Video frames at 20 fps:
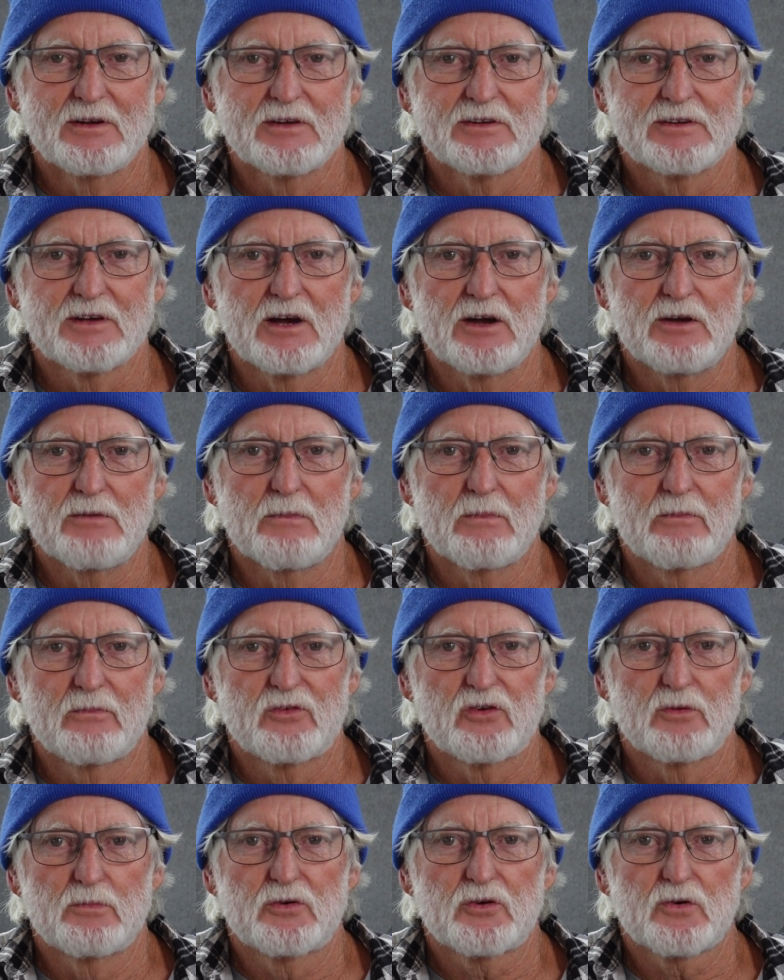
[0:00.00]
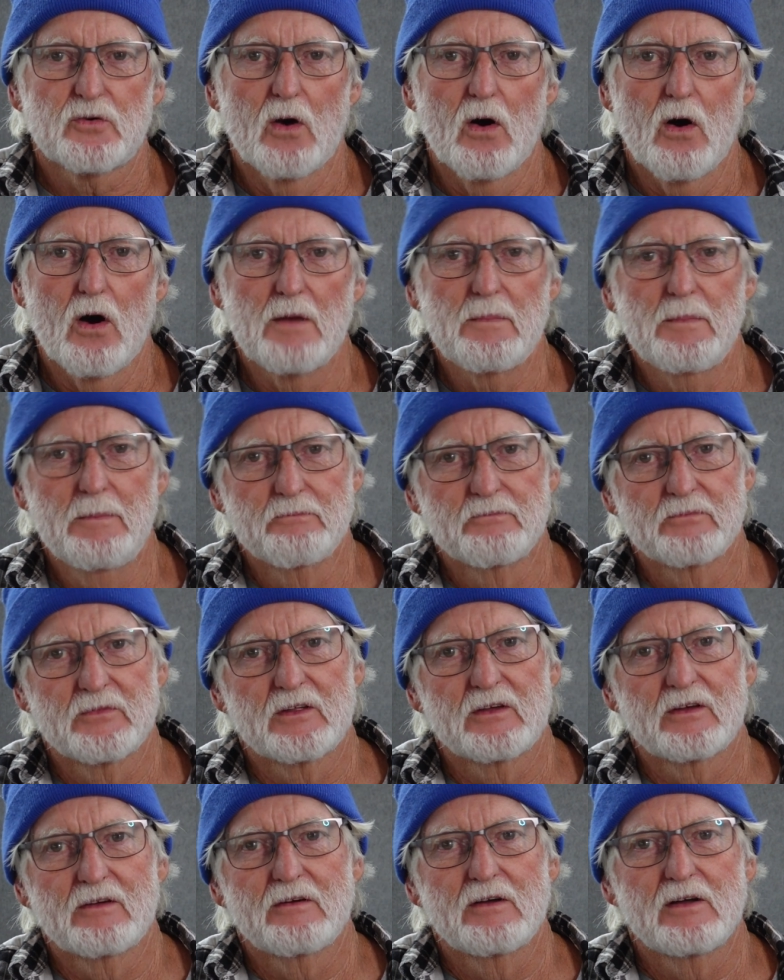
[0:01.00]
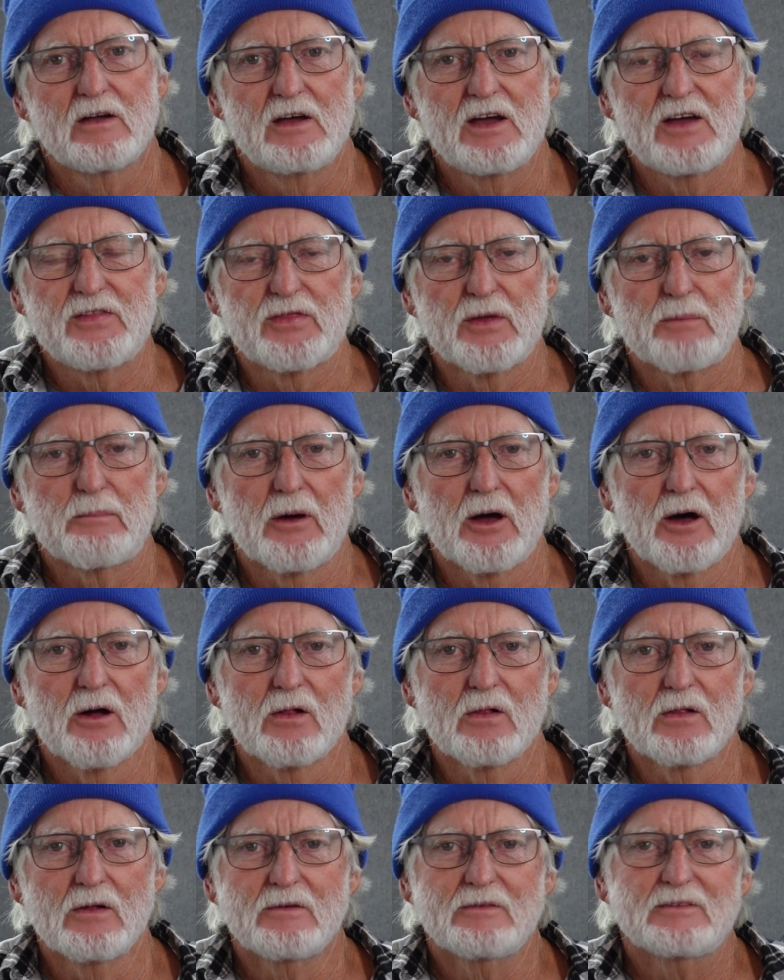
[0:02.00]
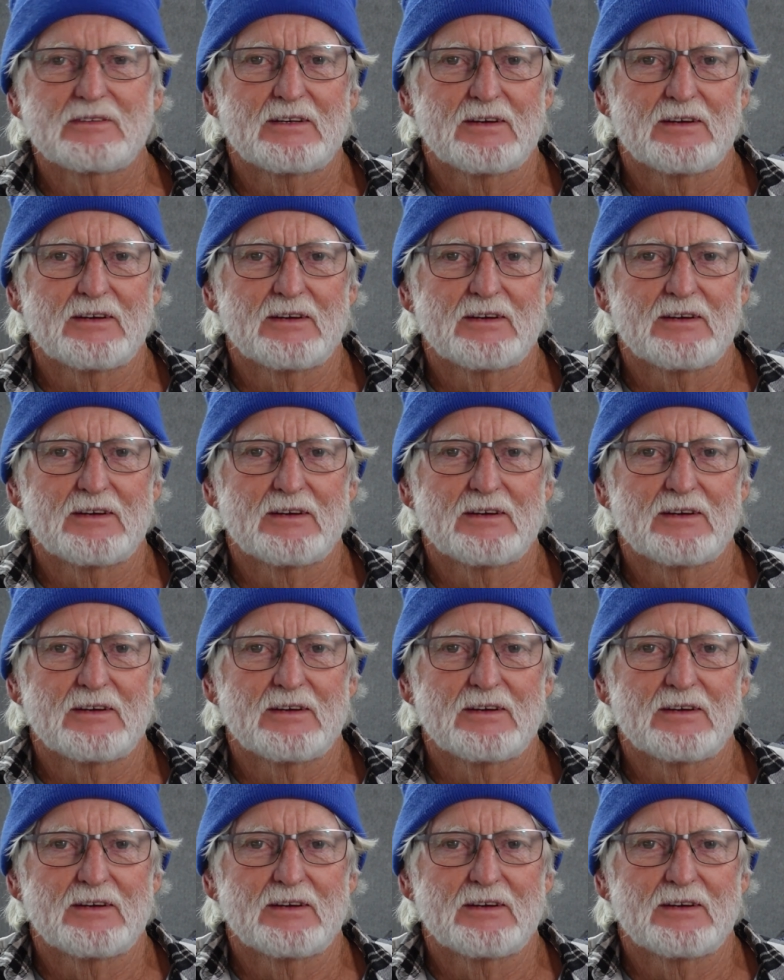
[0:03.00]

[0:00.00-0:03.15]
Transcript: So subscribe, hit the bell,